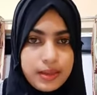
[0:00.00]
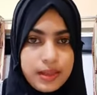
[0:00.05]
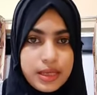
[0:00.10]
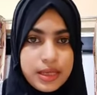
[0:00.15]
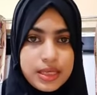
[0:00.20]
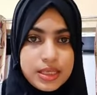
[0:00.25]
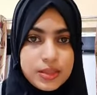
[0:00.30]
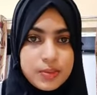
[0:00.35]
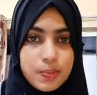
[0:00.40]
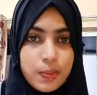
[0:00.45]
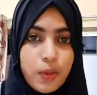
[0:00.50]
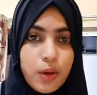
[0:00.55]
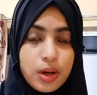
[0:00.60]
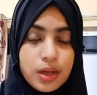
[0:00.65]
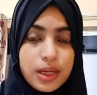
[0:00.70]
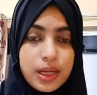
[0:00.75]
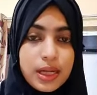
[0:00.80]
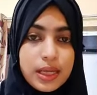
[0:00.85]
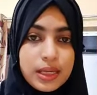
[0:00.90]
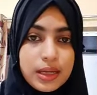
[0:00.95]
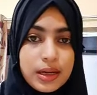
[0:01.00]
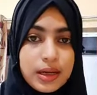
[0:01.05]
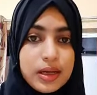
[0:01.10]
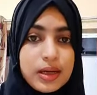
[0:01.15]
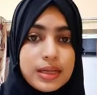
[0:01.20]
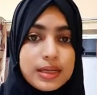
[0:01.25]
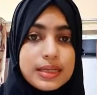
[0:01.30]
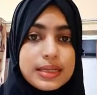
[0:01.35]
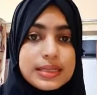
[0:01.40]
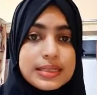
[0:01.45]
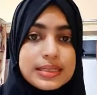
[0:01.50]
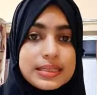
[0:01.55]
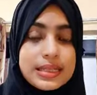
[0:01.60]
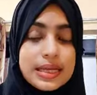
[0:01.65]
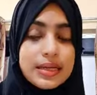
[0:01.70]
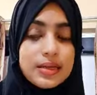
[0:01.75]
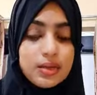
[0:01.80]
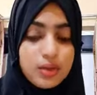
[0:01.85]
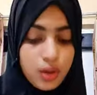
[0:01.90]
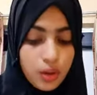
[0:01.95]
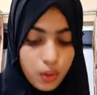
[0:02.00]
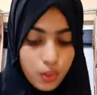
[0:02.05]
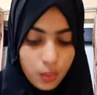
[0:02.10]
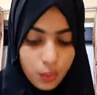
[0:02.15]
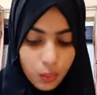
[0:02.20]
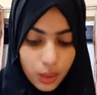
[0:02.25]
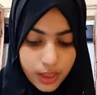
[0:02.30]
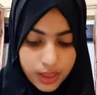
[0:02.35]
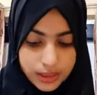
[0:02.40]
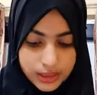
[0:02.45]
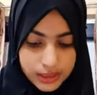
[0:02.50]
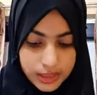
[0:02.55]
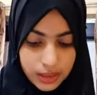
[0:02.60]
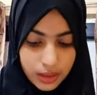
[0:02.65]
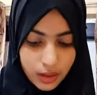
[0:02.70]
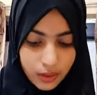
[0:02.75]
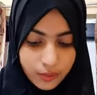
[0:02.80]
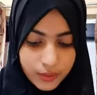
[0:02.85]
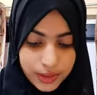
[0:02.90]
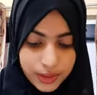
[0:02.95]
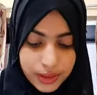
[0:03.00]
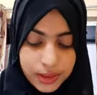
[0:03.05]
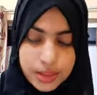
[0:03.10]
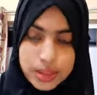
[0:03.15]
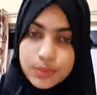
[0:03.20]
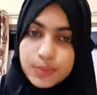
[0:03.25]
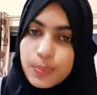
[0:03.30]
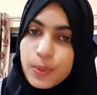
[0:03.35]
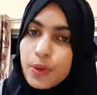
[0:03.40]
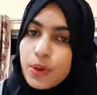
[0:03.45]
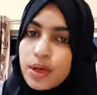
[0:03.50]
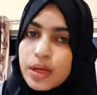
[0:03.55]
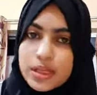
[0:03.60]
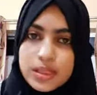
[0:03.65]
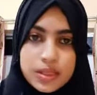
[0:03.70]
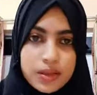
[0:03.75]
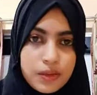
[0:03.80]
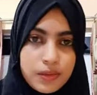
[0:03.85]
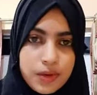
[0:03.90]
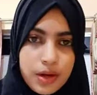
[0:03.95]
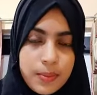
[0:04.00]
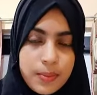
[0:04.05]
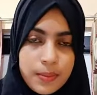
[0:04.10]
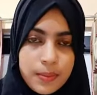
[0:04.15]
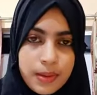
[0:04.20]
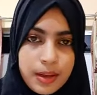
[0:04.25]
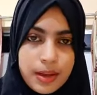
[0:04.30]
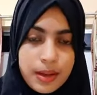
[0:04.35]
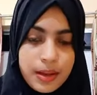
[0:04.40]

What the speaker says: He spoke in a distinct voice. Over here spoke is the verb,